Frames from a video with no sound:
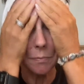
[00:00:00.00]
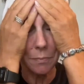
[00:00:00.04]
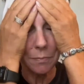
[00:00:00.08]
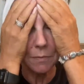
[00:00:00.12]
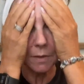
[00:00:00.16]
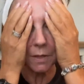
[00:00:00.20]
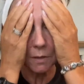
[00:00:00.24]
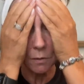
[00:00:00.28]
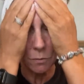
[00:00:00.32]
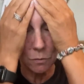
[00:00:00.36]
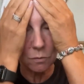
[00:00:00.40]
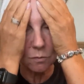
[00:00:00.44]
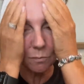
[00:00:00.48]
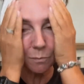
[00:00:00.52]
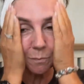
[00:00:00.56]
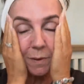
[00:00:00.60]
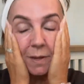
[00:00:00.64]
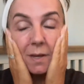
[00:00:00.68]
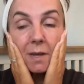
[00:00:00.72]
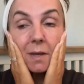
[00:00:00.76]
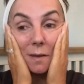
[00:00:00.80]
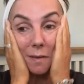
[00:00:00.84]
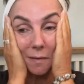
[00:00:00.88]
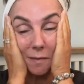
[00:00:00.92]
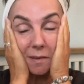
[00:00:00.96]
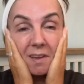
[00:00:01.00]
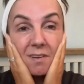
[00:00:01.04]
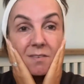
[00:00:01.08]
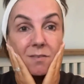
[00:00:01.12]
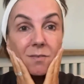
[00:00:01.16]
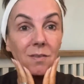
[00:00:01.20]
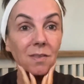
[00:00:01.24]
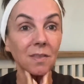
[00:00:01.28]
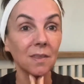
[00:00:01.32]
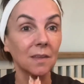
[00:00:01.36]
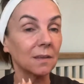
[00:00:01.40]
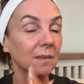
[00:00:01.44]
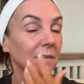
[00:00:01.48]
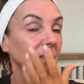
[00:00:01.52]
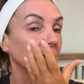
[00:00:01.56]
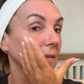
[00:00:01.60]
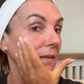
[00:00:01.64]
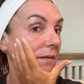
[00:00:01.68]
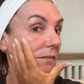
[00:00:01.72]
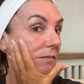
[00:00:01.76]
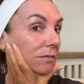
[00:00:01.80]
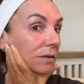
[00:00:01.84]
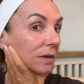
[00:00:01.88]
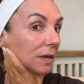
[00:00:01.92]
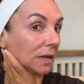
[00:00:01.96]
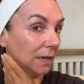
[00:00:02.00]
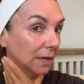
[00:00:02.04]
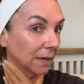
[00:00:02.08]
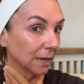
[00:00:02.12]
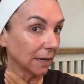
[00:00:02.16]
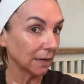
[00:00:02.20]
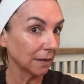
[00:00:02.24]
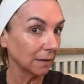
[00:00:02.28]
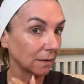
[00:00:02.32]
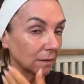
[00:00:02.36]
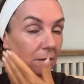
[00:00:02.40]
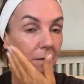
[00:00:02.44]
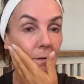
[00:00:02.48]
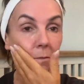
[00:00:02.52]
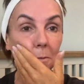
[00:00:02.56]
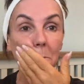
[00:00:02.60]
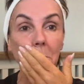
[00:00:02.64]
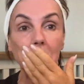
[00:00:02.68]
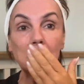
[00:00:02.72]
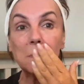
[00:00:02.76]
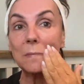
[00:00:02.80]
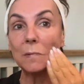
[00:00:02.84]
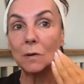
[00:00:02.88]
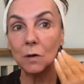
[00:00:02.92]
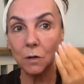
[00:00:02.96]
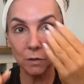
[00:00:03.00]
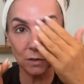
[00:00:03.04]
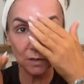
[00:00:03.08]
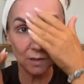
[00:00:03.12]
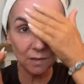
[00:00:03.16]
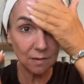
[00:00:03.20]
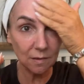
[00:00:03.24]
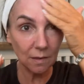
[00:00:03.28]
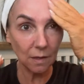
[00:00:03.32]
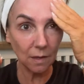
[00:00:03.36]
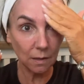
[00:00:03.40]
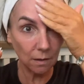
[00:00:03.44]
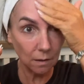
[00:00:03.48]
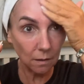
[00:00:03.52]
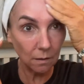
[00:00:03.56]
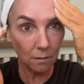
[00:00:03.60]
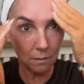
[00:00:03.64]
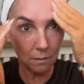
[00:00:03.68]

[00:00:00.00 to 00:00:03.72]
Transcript: and just makes everything sit really nice on your skin.